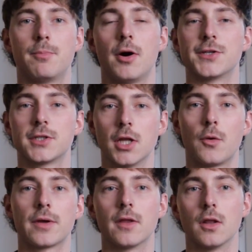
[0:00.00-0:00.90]
by
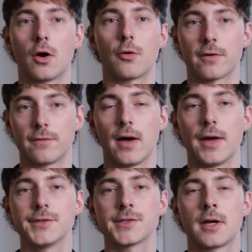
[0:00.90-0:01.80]
slowing the lowering
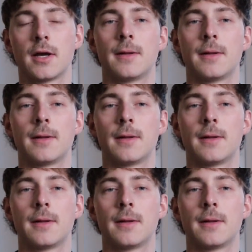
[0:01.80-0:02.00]
phase,